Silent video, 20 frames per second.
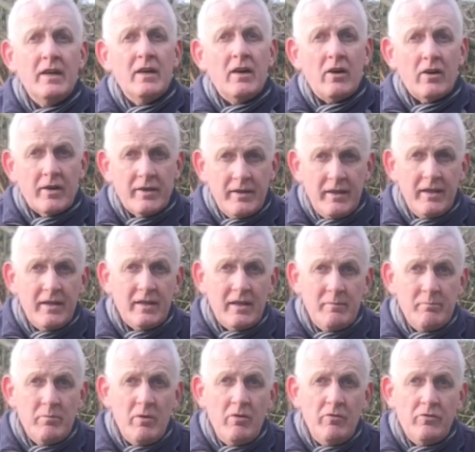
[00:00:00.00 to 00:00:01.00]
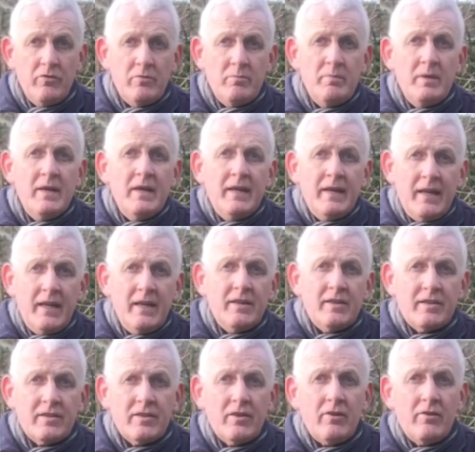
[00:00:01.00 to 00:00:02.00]
I can easily move them
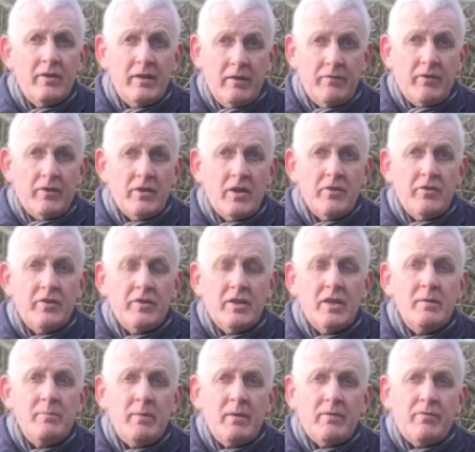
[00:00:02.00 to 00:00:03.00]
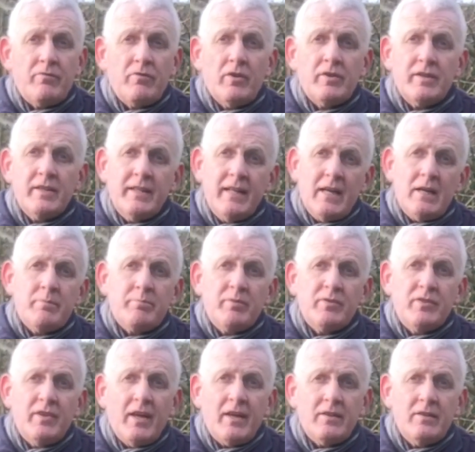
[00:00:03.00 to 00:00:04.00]
inside if I know there's going to be a frost, and that'll
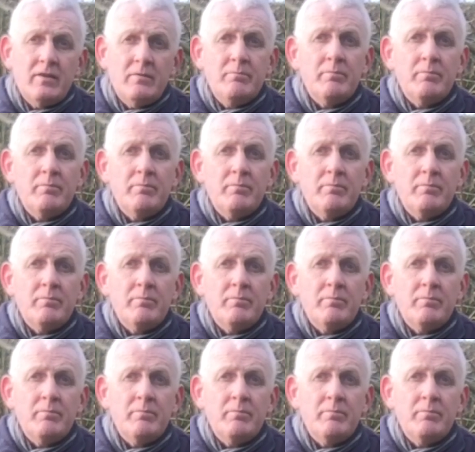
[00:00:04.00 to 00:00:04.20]
protect them.